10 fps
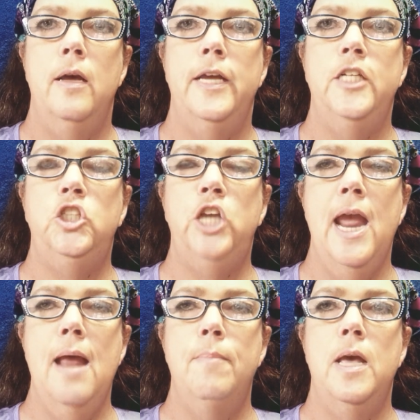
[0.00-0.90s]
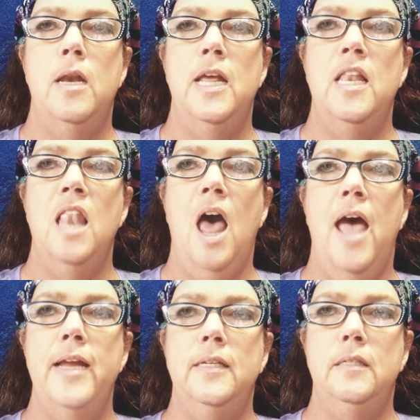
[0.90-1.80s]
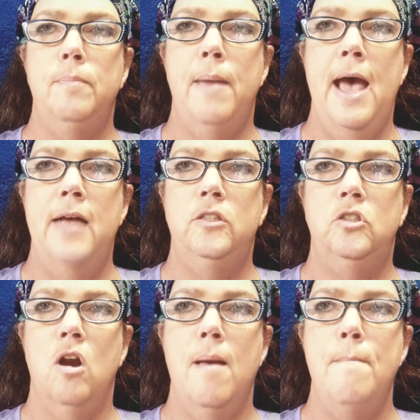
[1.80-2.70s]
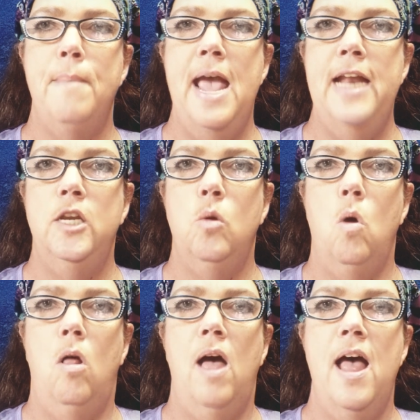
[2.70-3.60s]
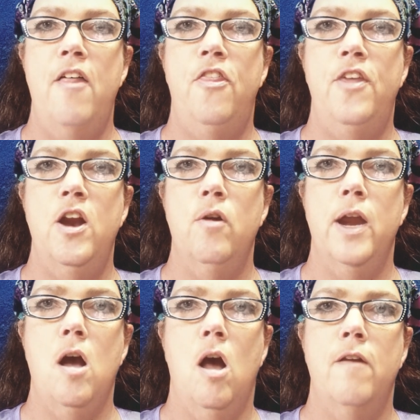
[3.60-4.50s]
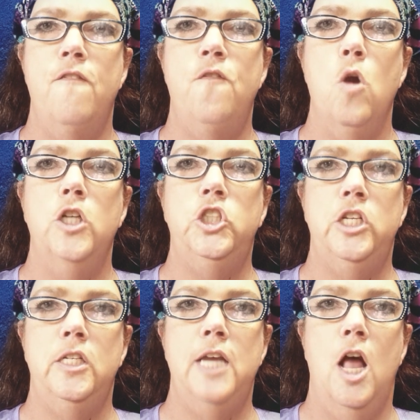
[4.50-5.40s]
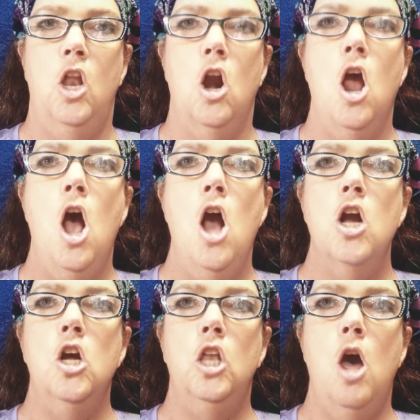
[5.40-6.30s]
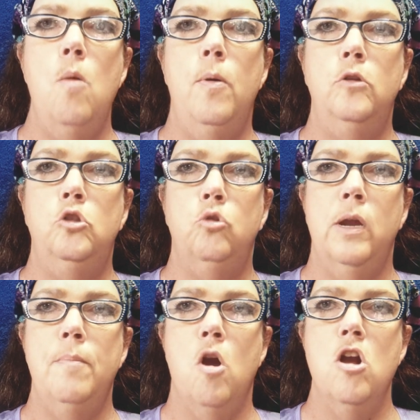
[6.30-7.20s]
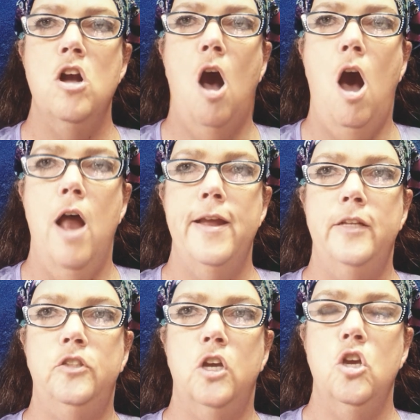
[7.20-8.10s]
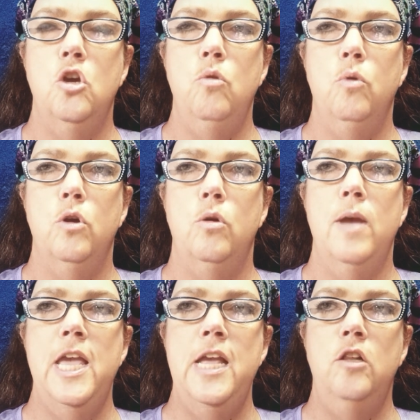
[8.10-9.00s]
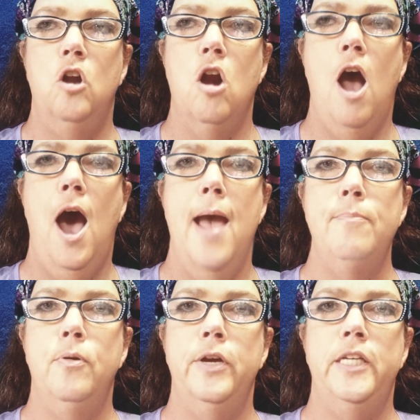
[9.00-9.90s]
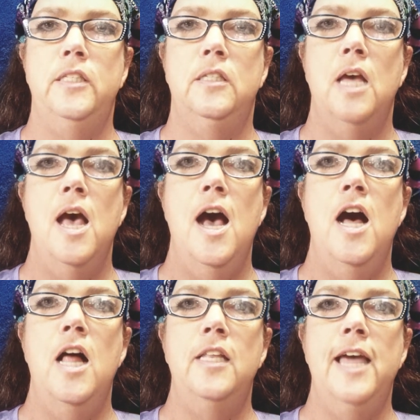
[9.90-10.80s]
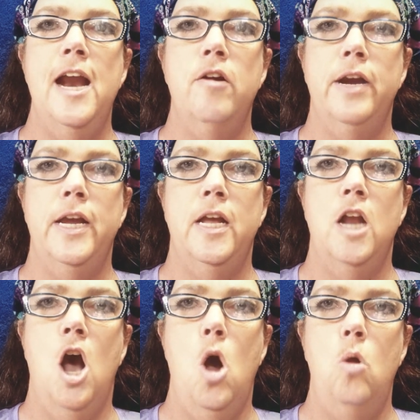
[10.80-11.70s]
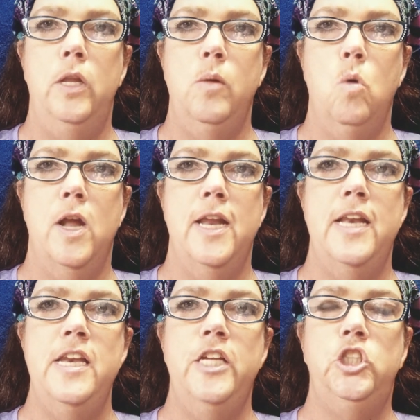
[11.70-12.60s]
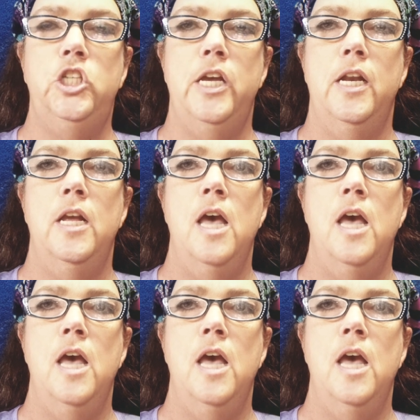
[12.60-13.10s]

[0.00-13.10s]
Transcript: enchantment, enlightened master, Emmanuel, Etherion, fortune teller, global dreamer, goddess, guru, healer, high priest, Hilarion, holy one, initiate,